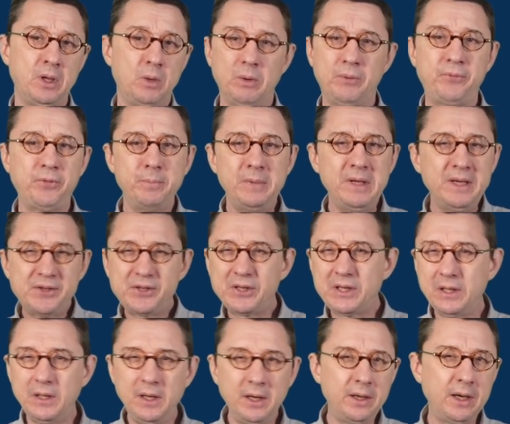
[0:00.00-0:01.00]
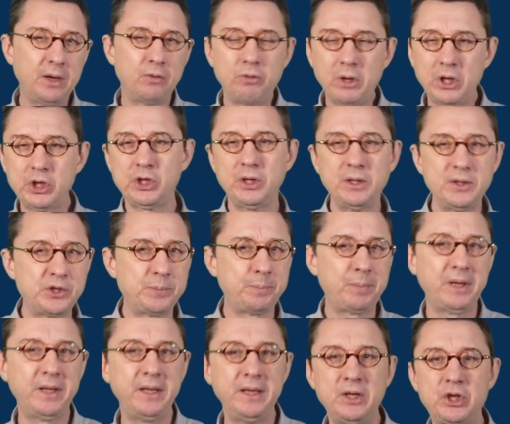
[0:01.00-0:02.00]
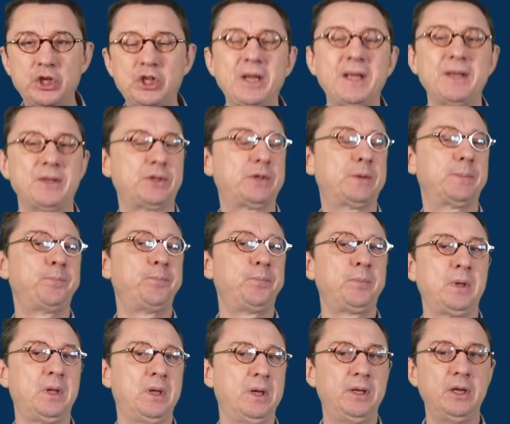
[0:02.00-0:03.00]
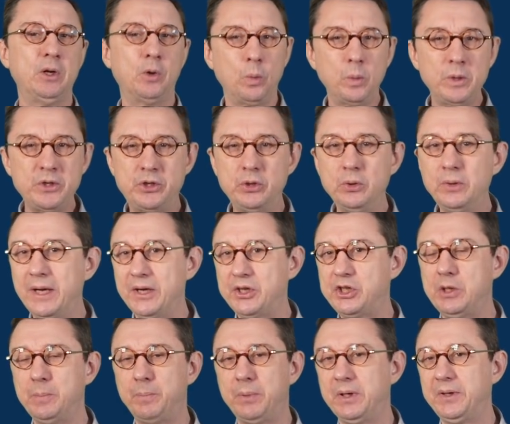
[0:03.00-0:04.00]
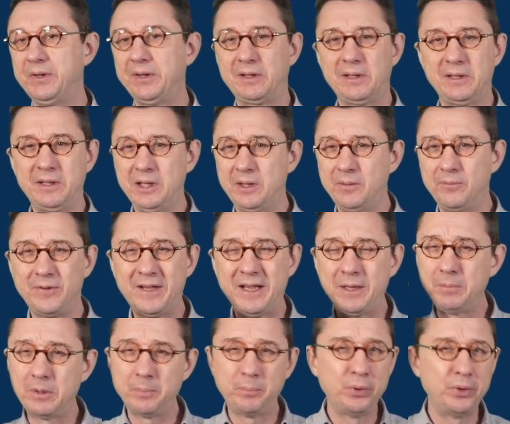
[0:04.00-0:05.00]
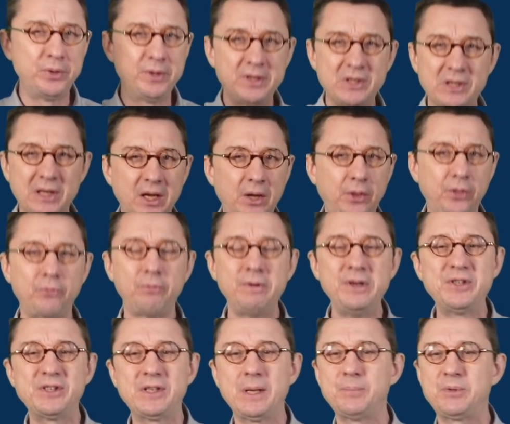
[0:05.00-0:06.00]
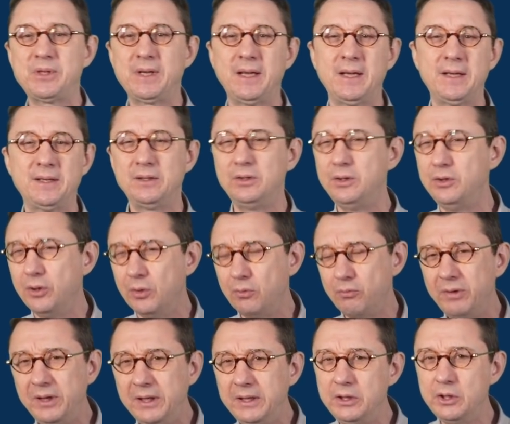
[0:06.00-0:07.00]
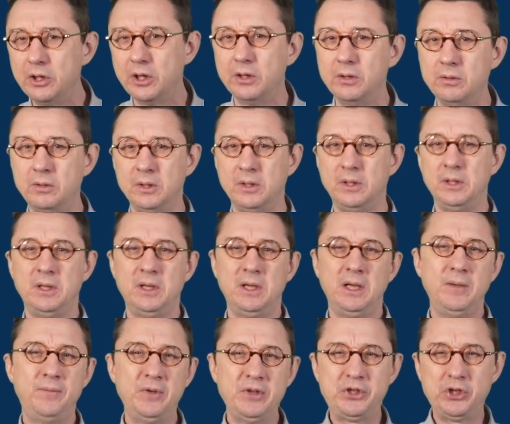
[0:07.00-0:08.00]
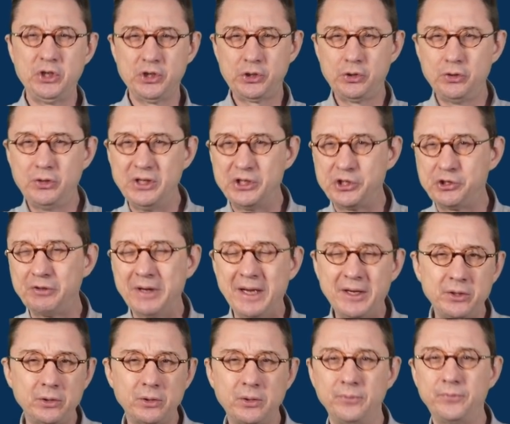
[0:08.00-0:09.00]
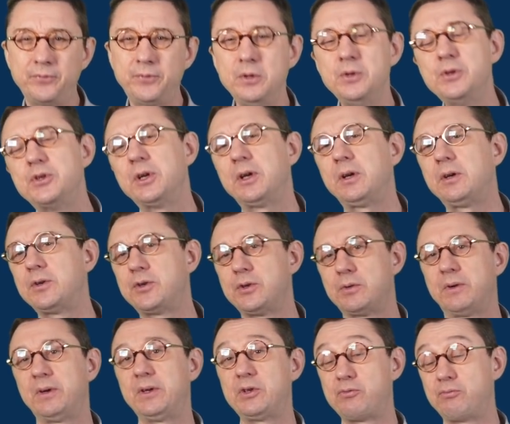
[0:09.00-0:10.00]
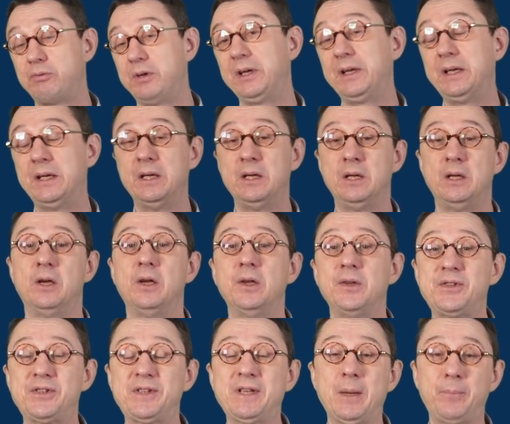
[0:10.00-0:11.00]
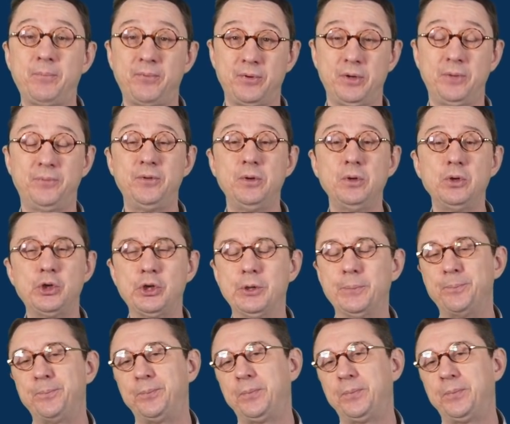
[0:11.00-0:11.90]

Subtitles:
Well, for me, it's clear that Russia is playing chess. And they always do that geopolitically. And Vladimir Putin is like 3 steps ahead, and you don't really know if it's just to distract or confuse others, or it's really a step for the future.